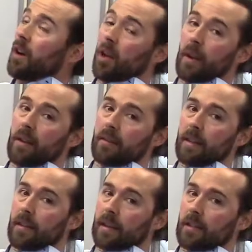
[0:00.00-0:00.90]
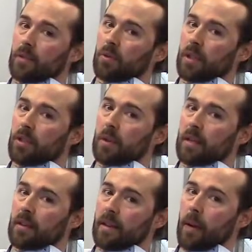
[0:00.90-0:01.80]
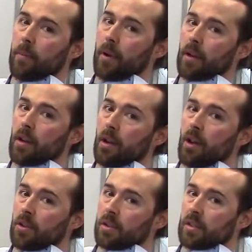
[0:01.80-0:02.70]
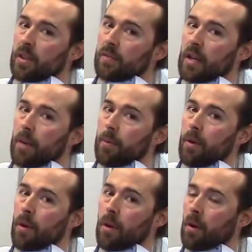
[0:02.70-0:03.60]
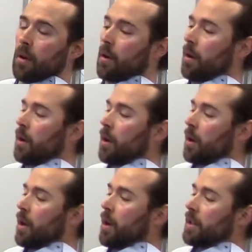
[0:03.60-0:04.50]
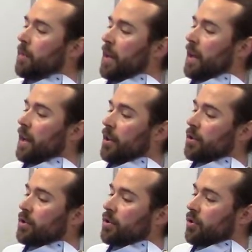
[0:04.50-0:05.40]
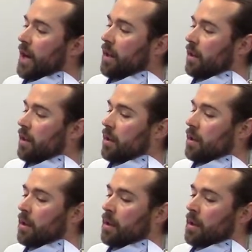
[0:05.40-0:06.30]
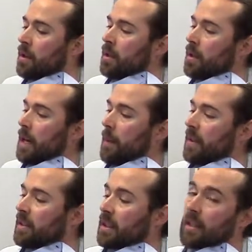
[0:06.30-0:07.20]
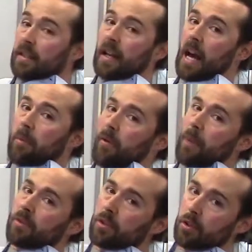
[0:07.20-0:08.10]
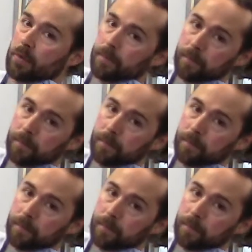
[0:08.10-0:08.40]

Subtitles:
all the way to the ceiling because it's really too easy at that point. So just lift it up. Depending on your strength, that's going to dictate how many reps you do.